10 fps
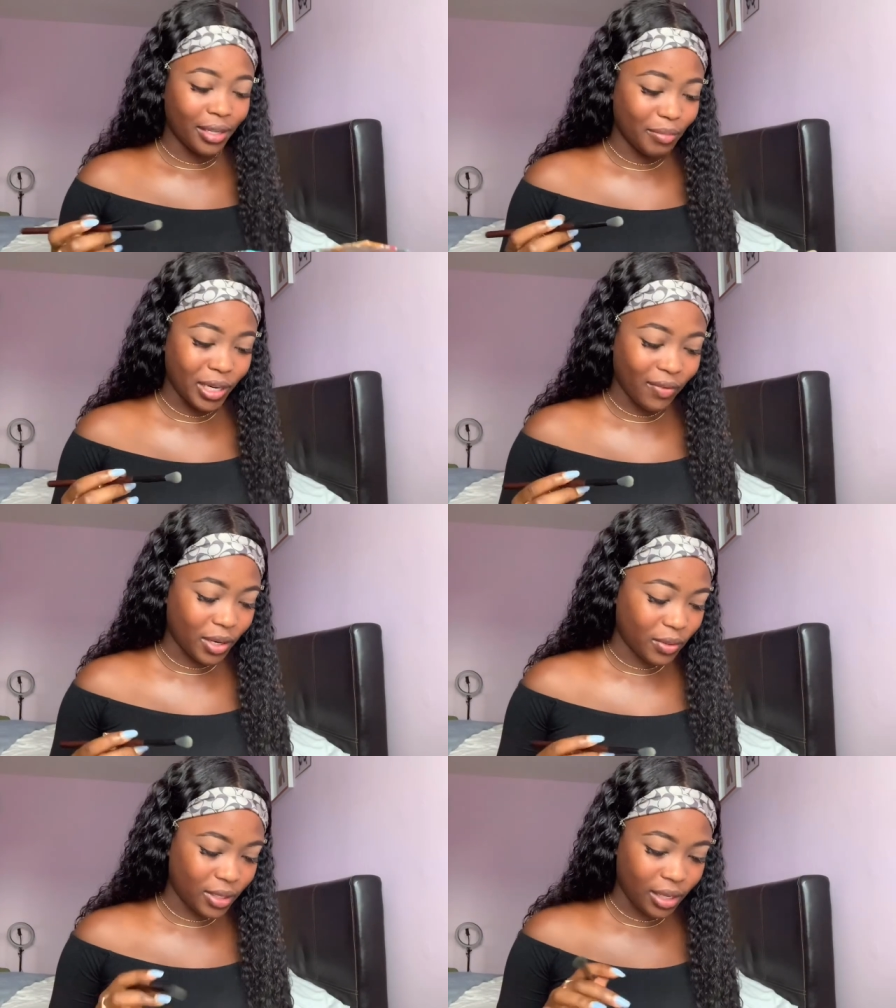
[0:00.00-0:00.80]
I never
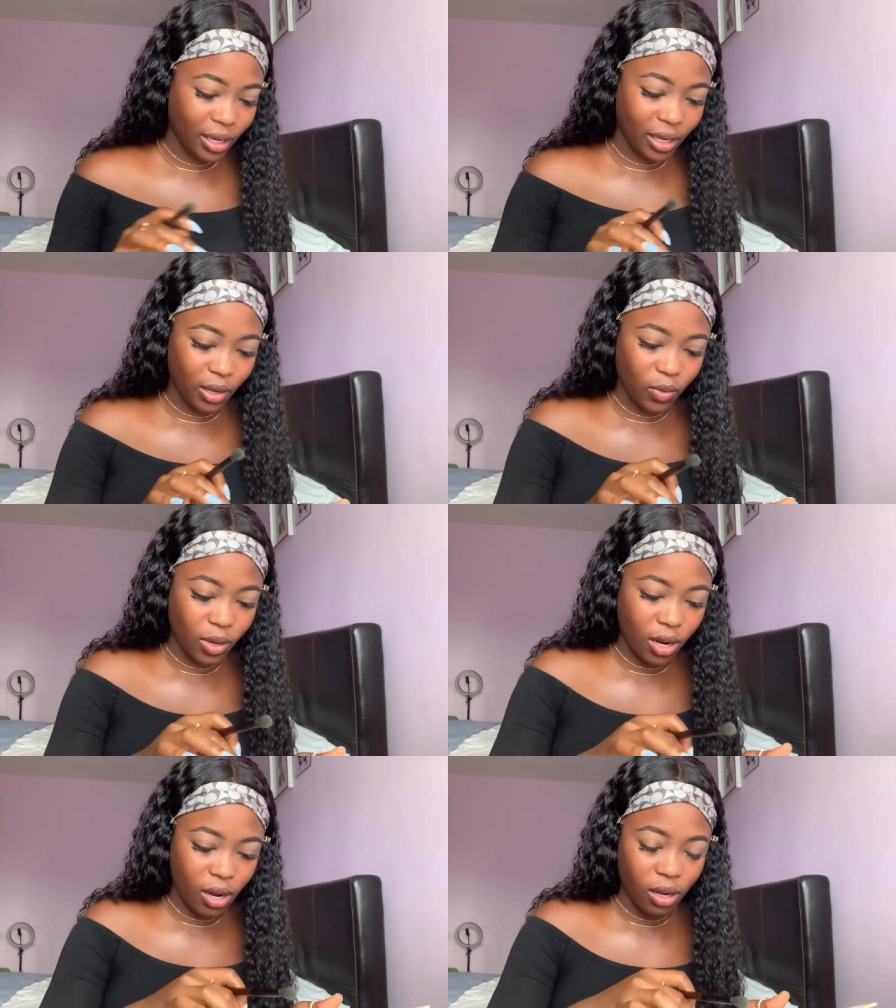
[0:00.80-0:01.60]
know say it would
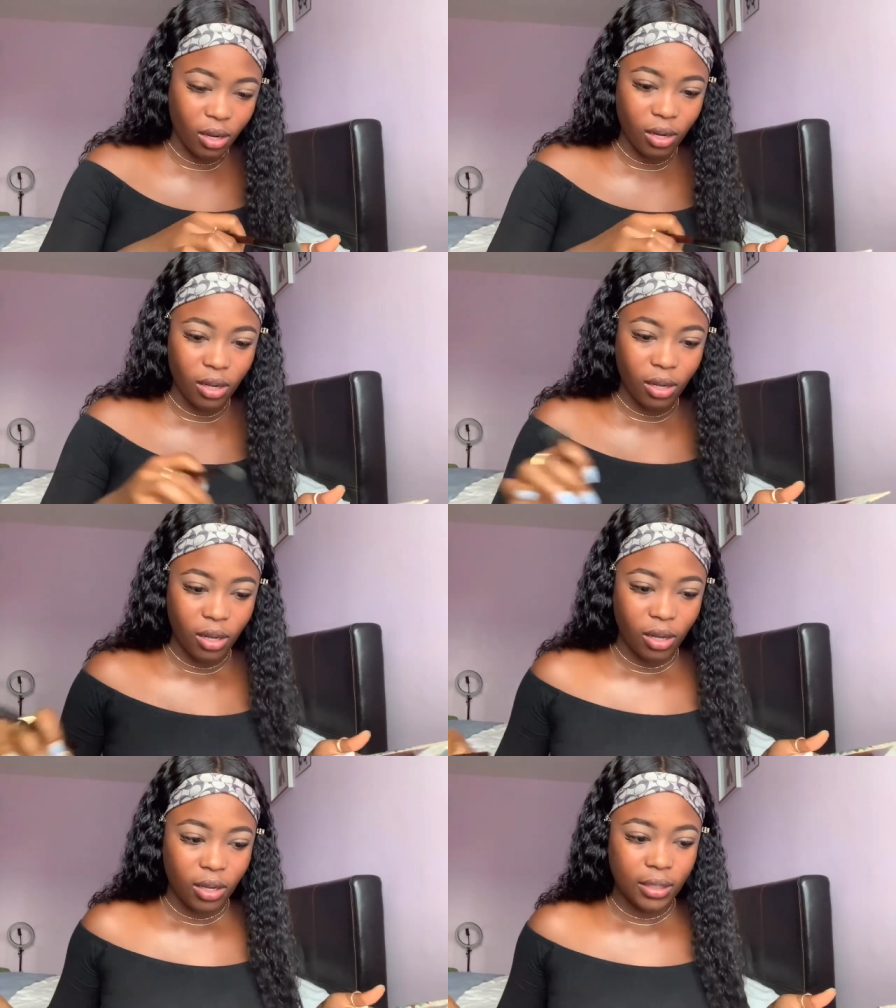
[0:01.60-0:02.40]

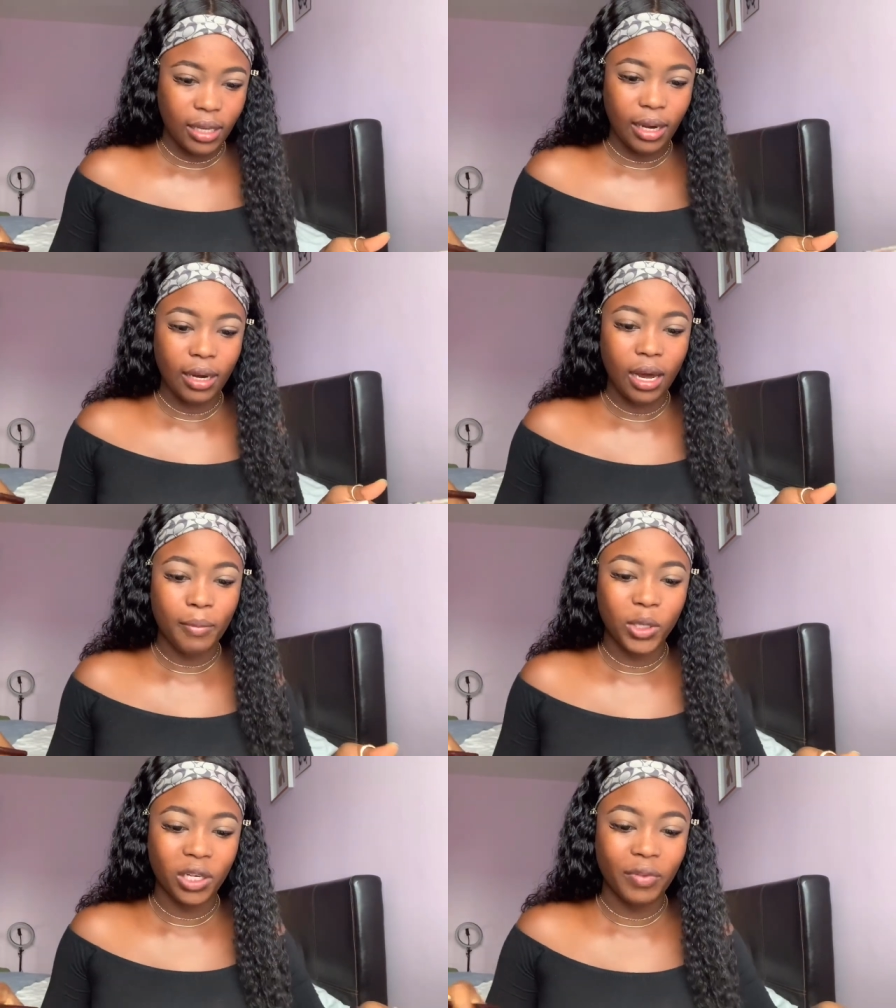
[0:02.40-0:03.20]
take that
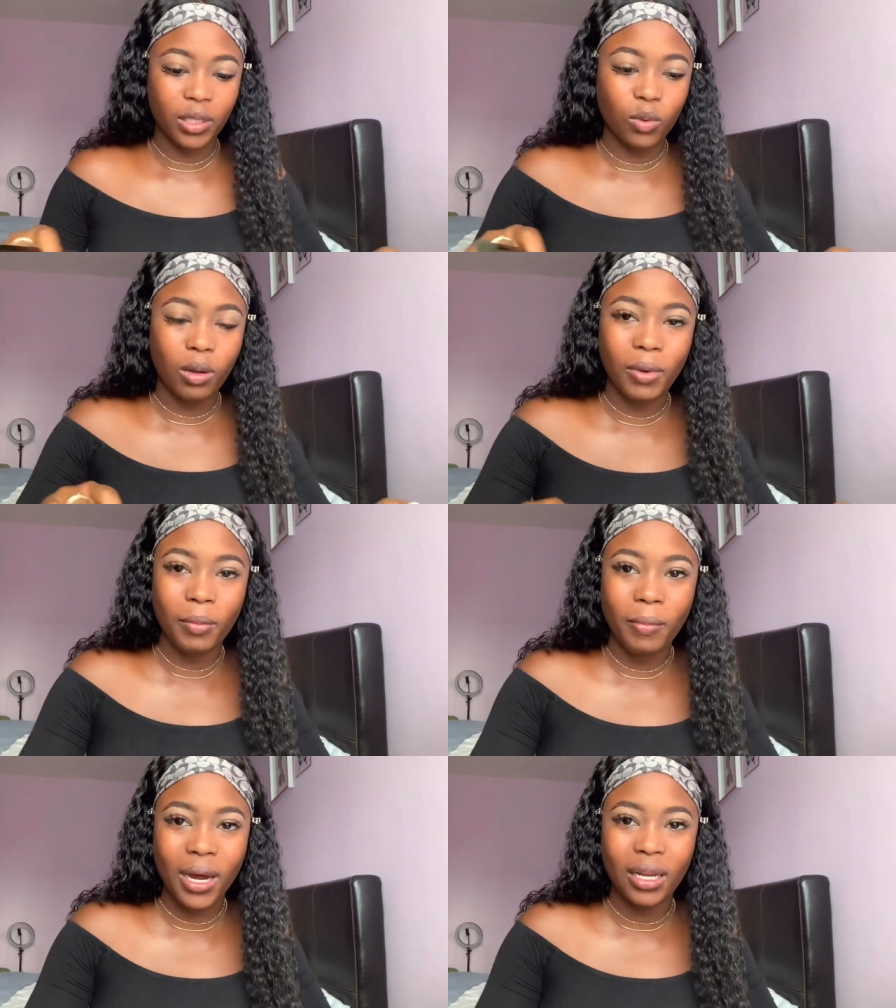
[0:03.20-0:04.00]
much of a toll on
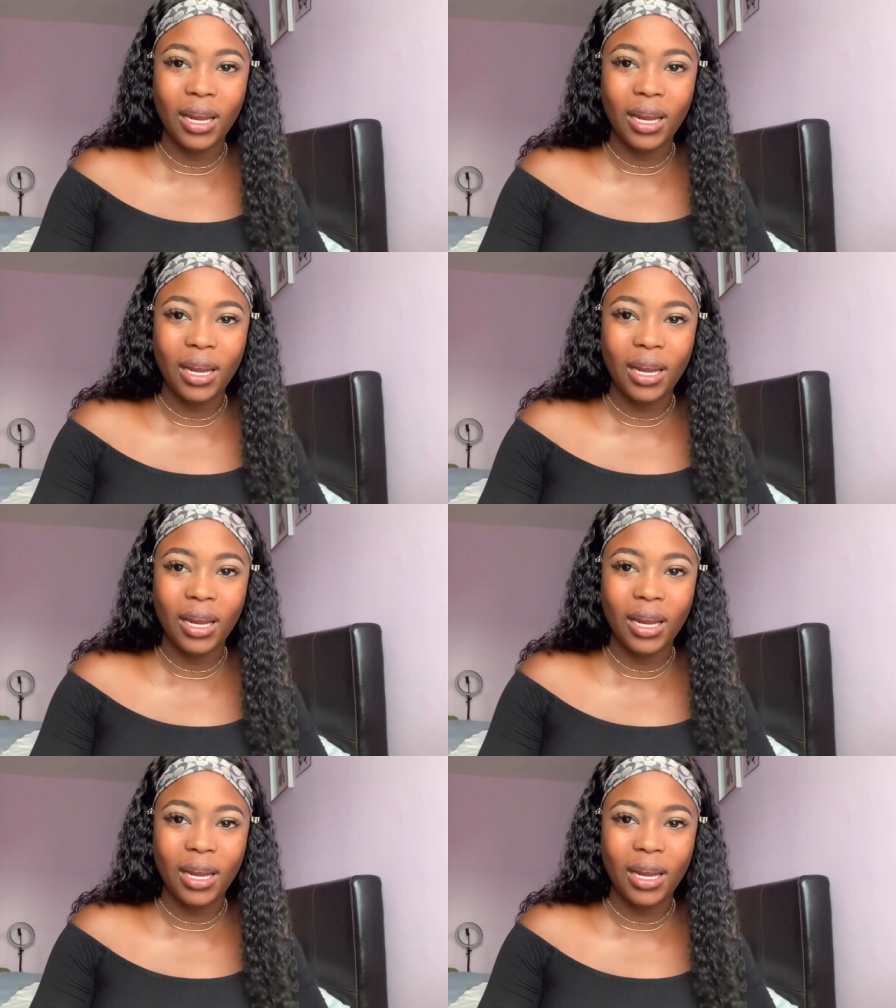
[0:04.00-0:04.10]
my body.